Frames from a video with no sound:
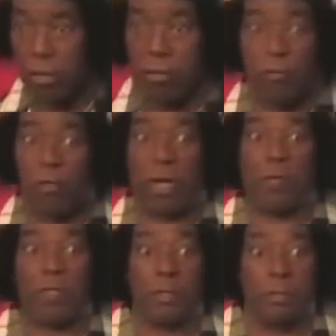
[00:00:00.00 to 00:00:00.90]
They're your
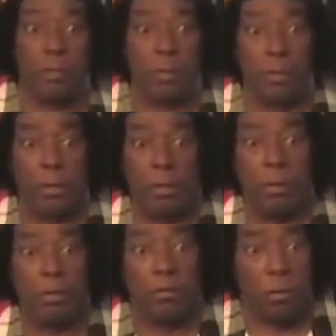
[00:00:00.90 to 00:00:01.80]
family.
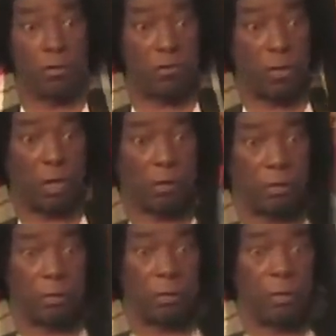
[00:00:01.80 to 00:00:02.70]
Do you understand?
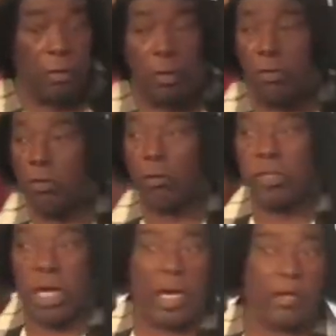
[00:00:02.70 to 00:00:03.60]
The
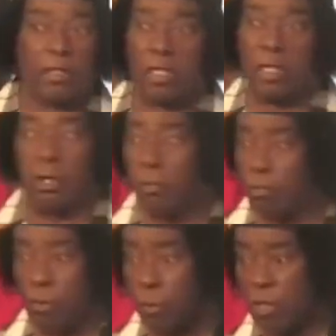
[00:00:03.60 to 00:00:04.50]
only alien here
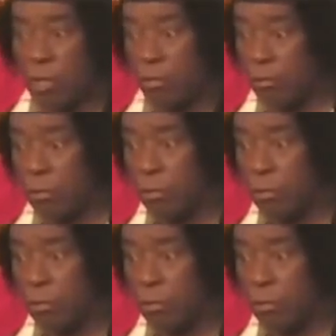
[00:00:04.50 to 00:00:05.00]
is Europeans.